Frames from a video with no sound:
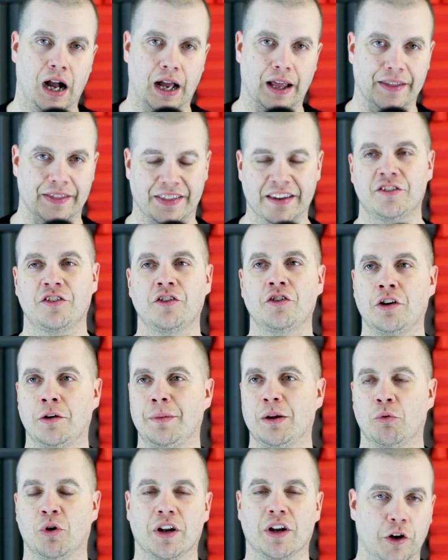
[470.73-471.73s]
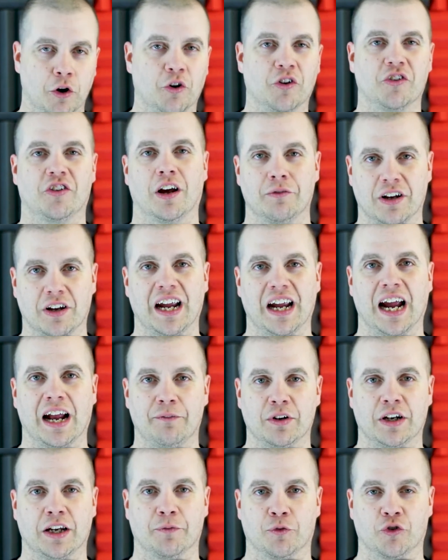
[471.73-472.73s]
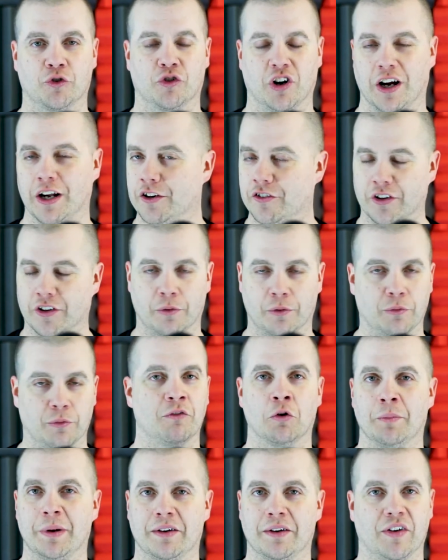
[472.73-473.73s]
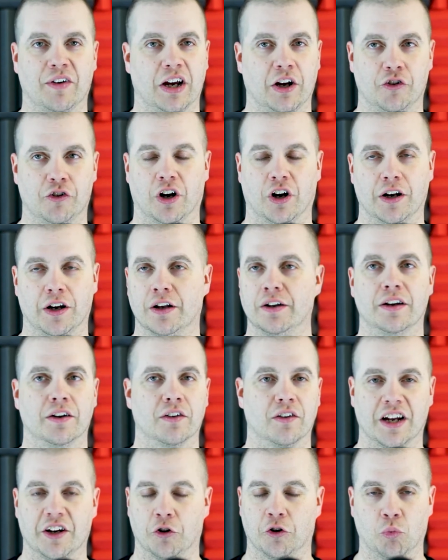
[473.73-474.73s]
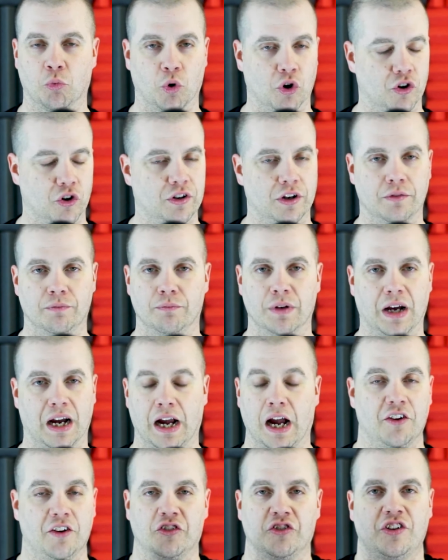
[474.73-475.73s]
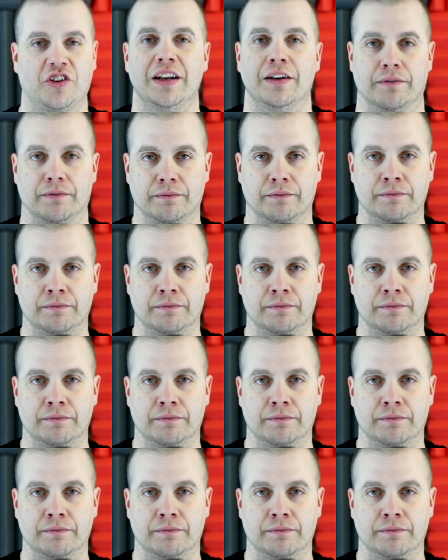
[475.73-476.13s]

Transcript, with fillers: This is going to be one of the only times I advocate for China because I was never a big fan of China. I didn't like her work. Didn't I, I just didn't.